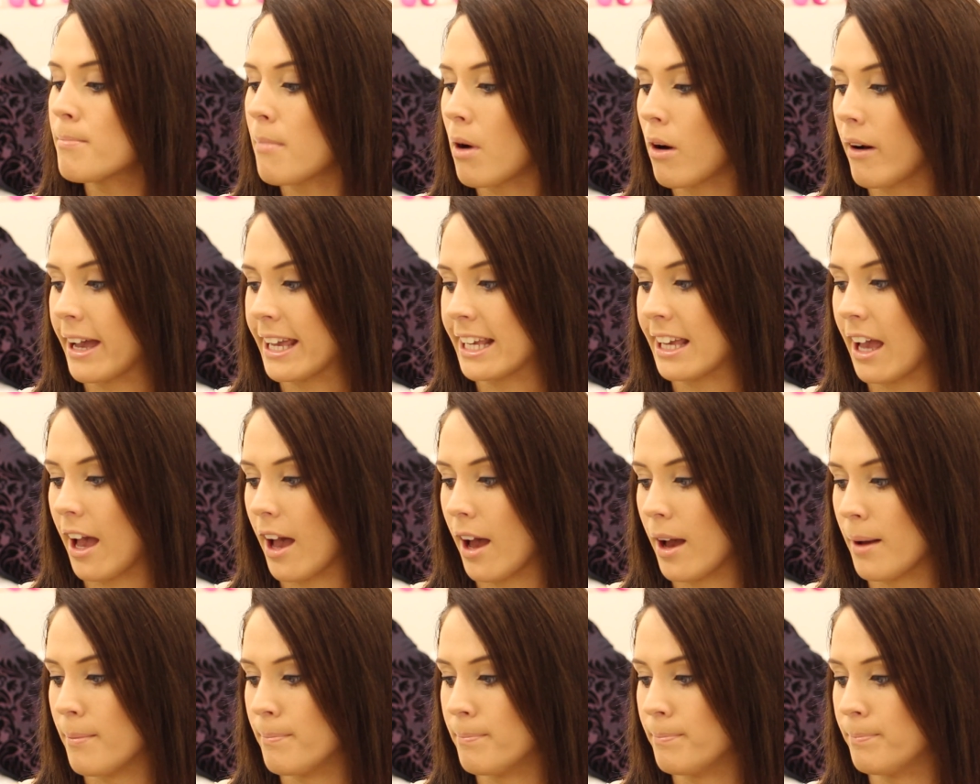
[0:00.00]
my
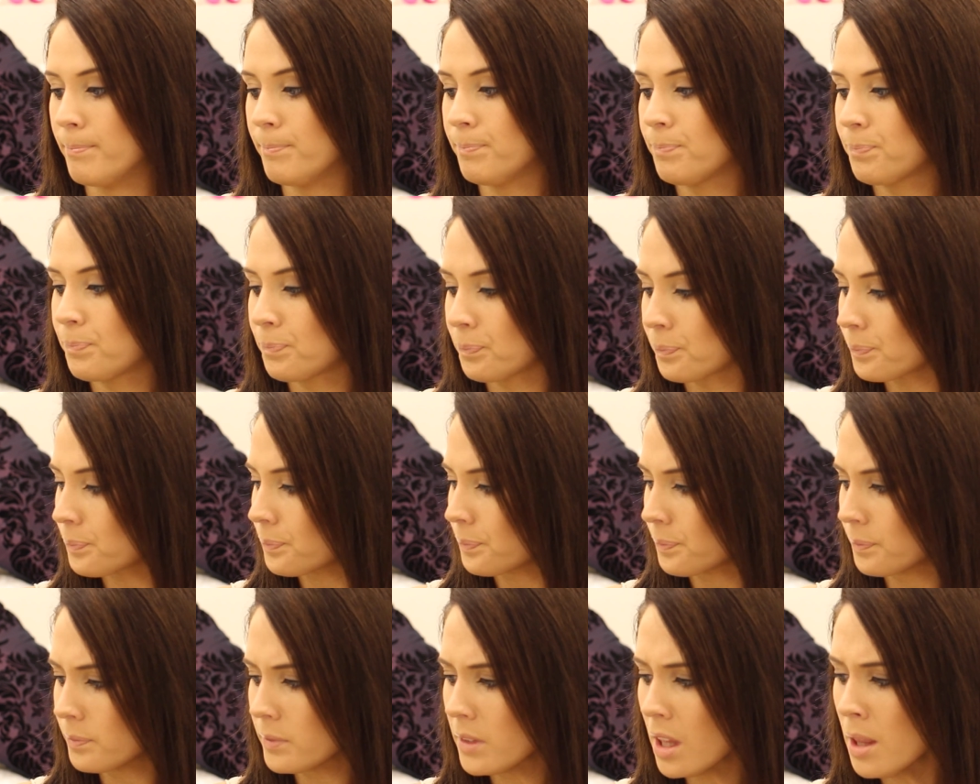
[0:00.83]

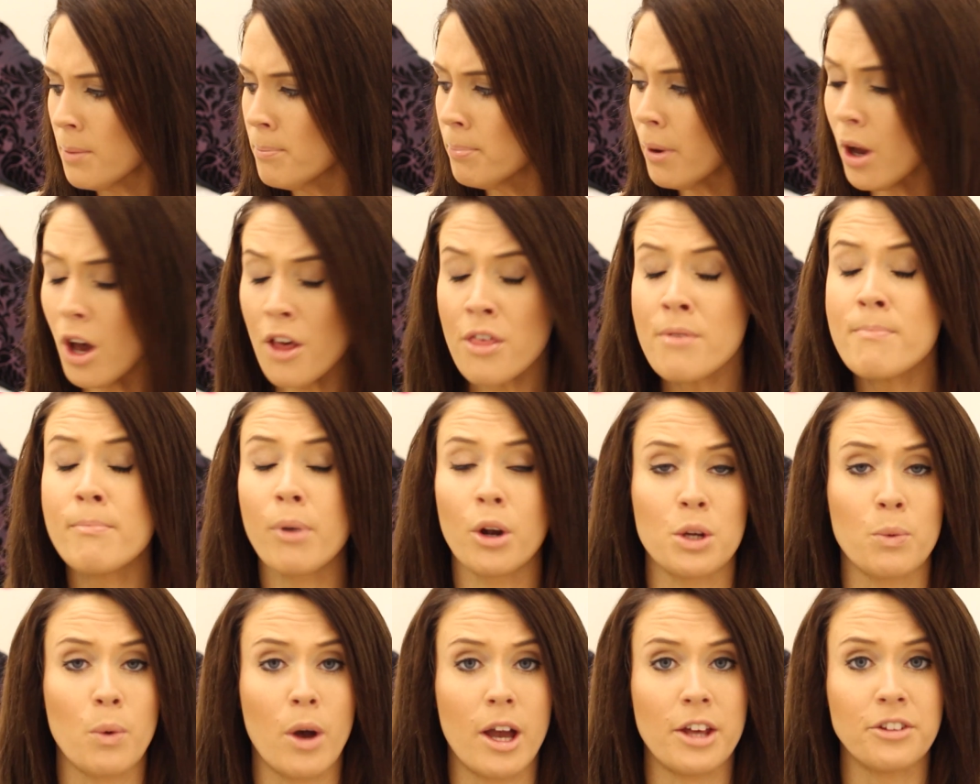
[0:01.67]
Bath and
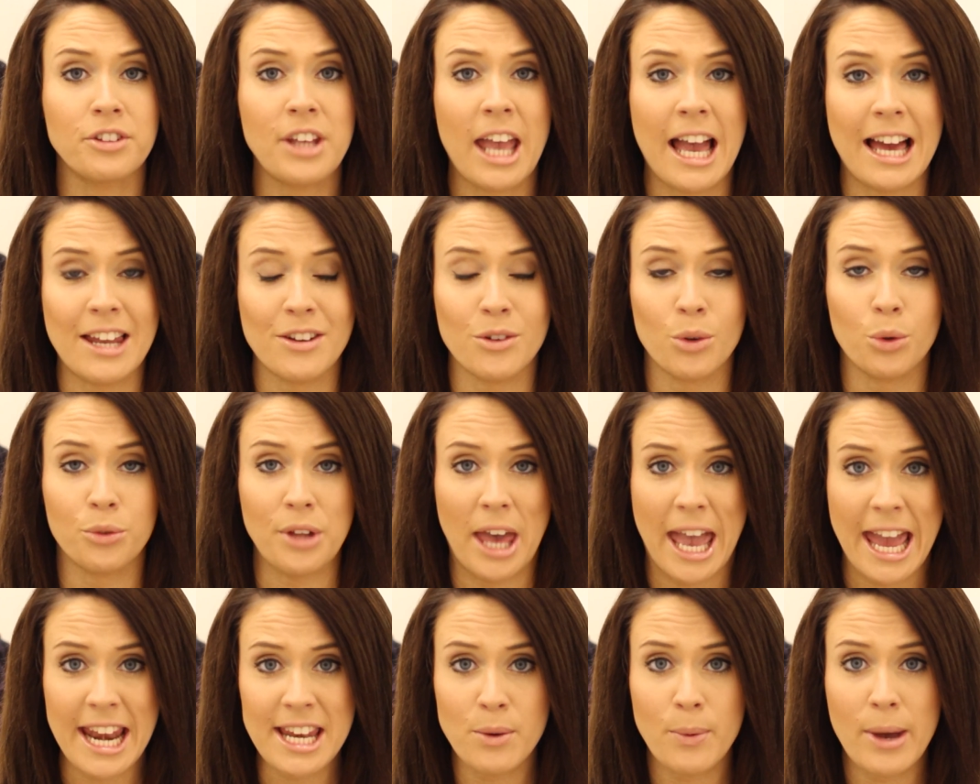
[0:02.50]
Body Works candles
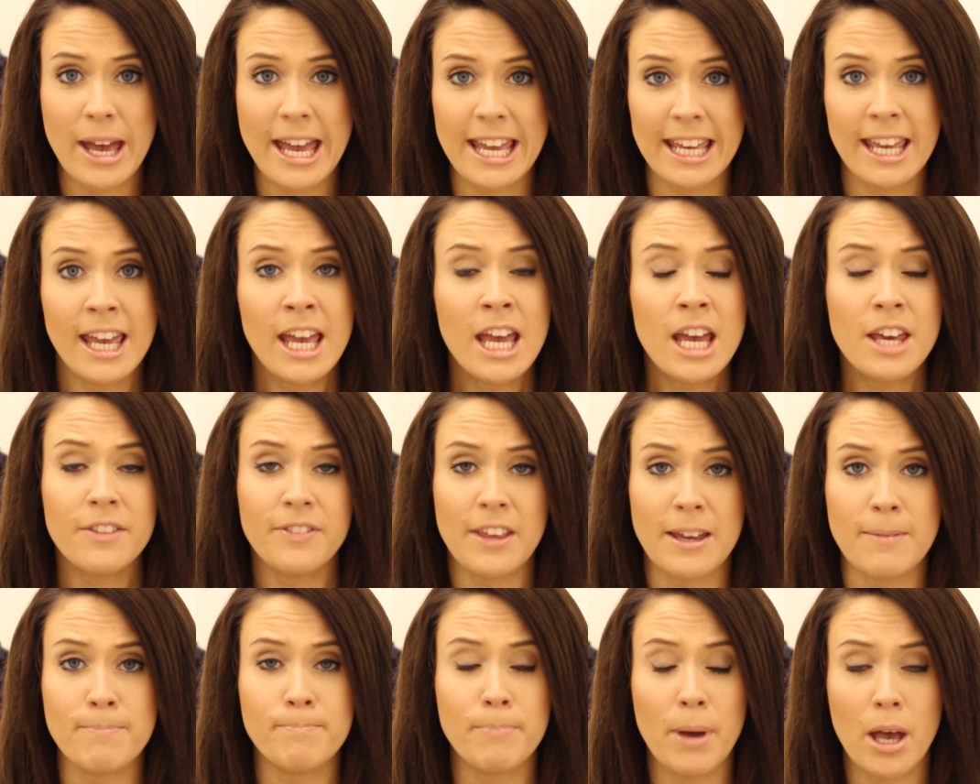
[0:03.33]
anyway.
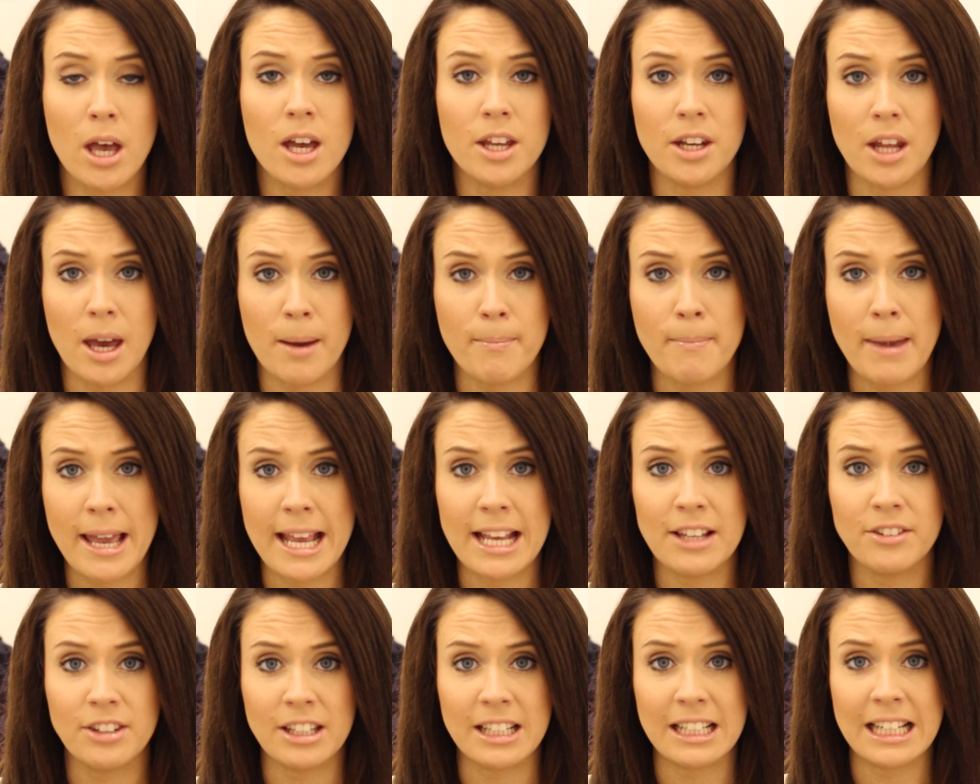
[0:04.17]
They burn
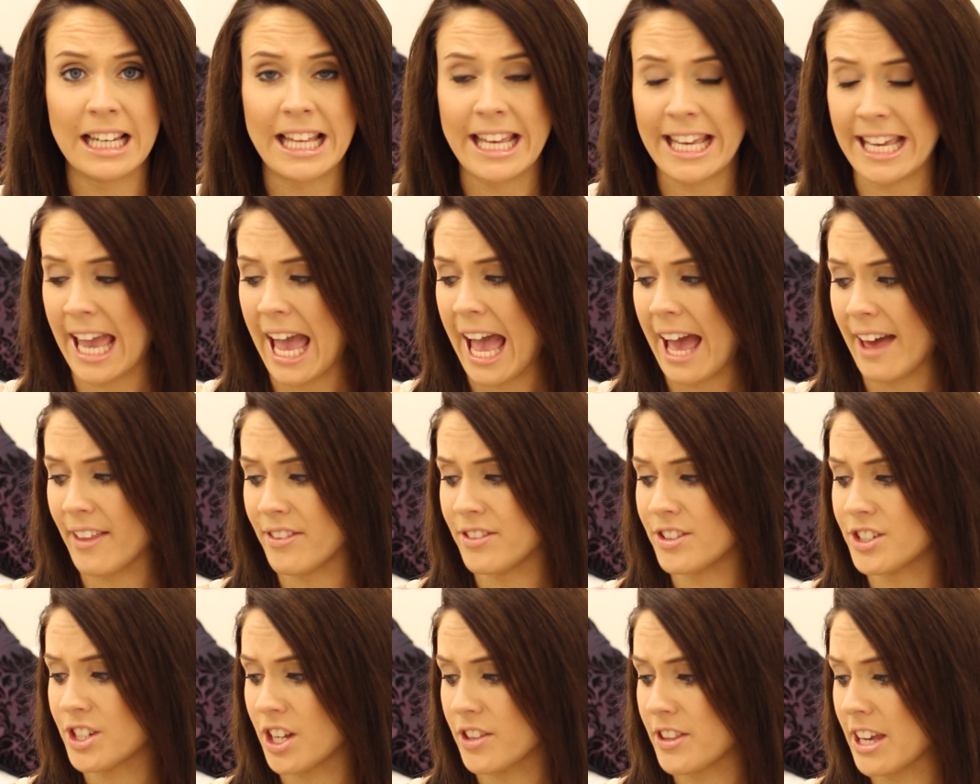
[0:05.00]
amazingly
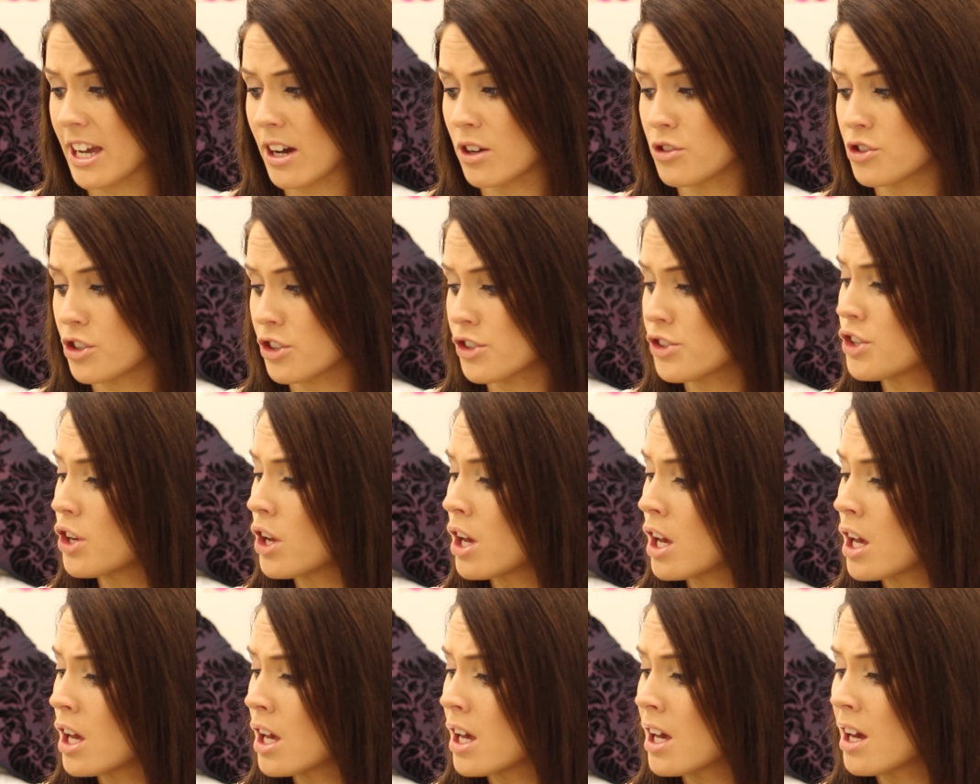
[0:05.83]
and they are just,
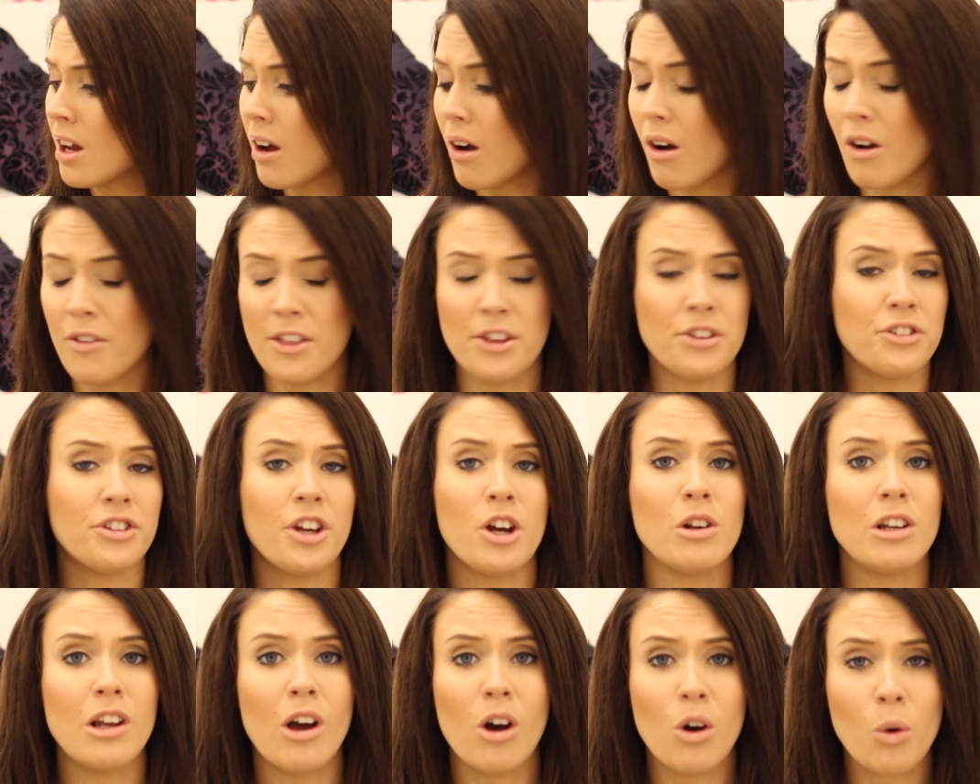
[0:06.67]
oh, they're
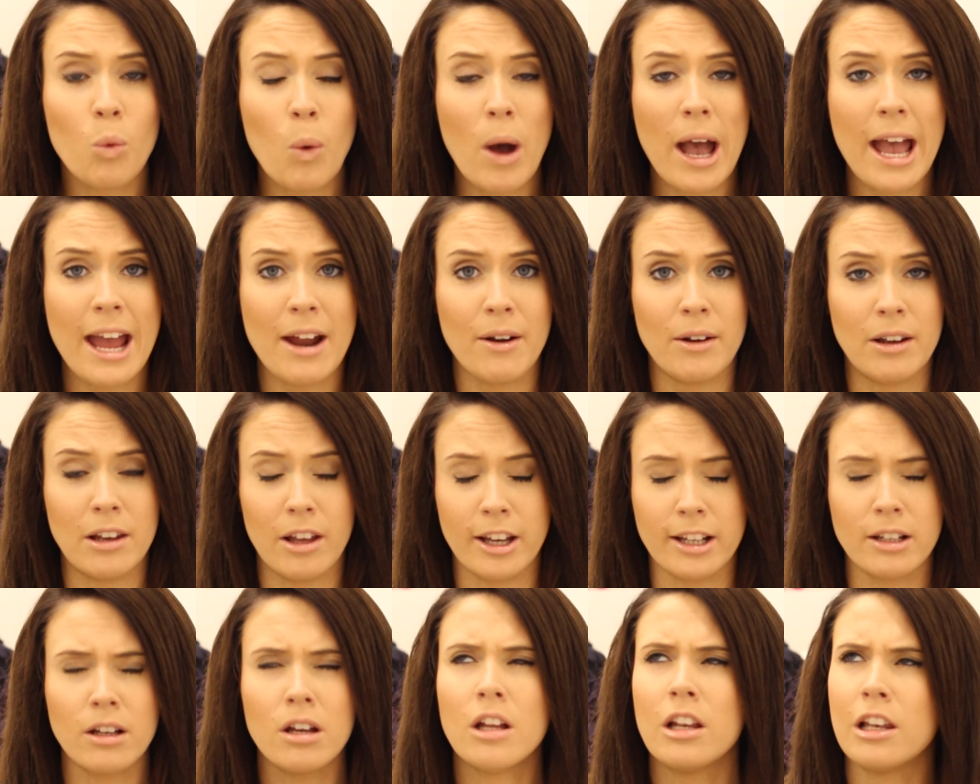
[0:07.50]
so long wear,
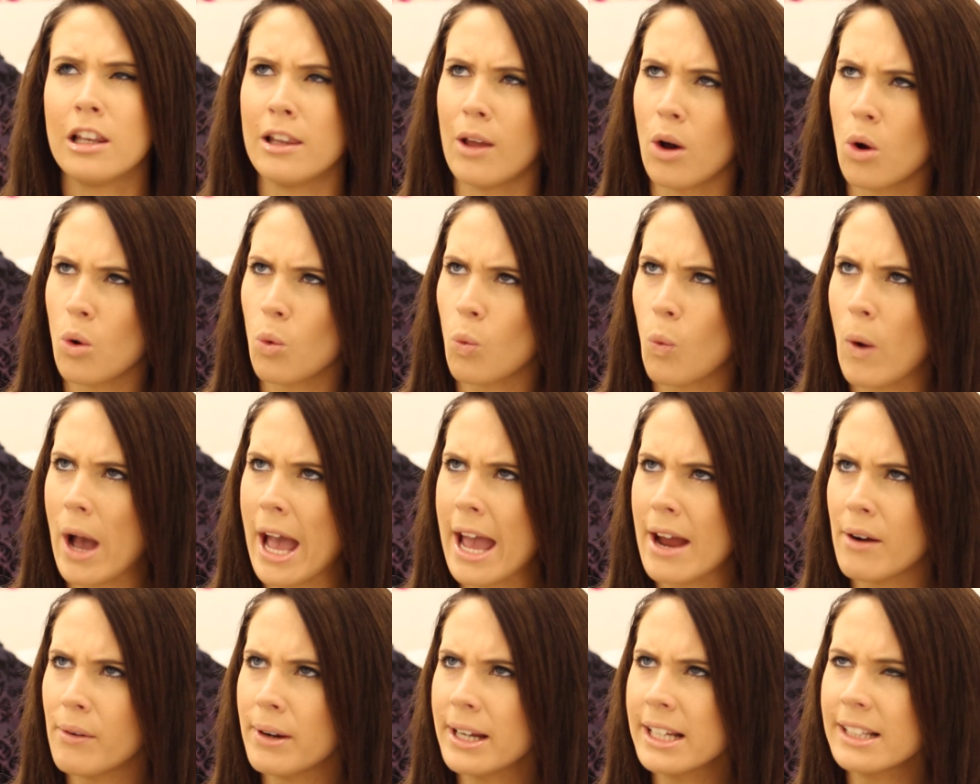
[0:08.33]
like long
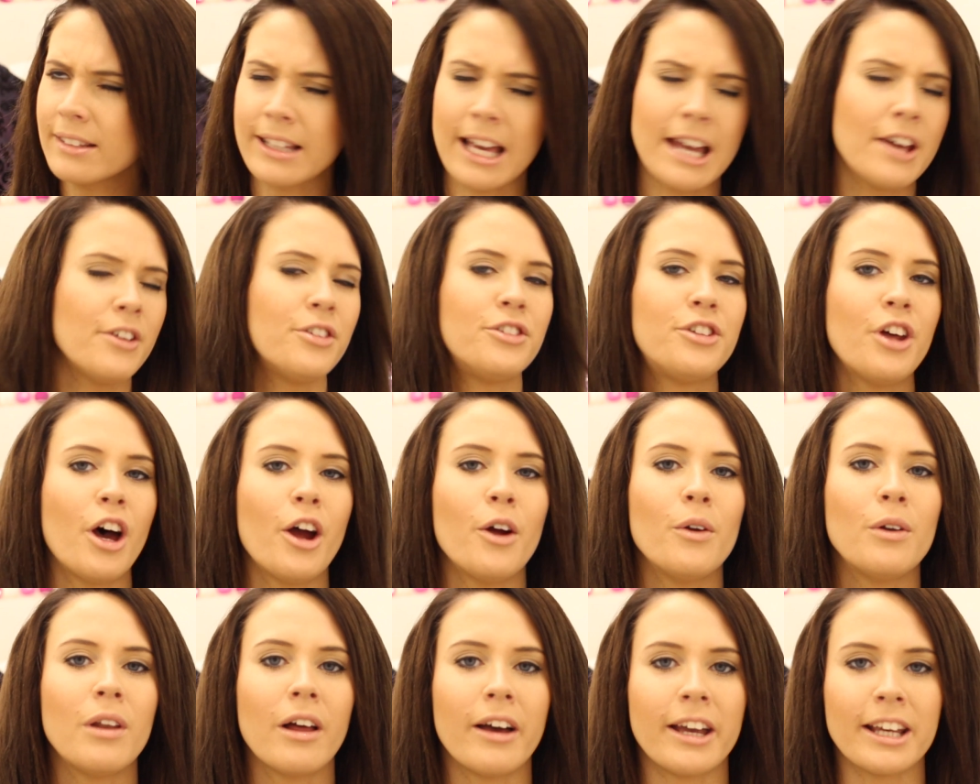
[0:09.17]
wearing. They're
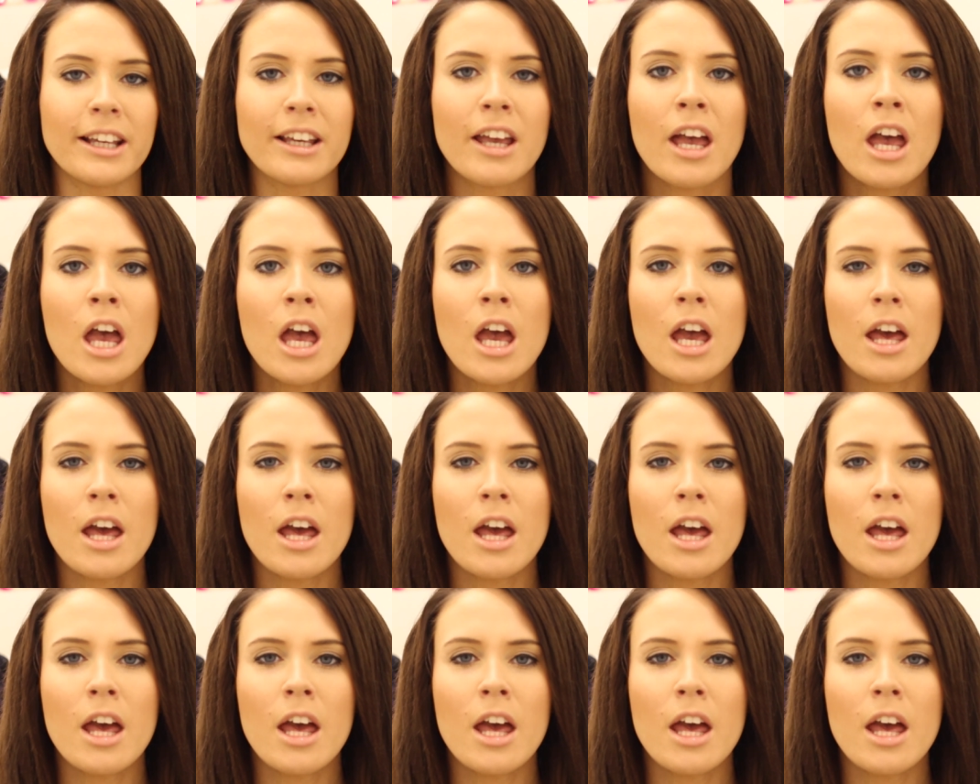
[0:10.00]
so like,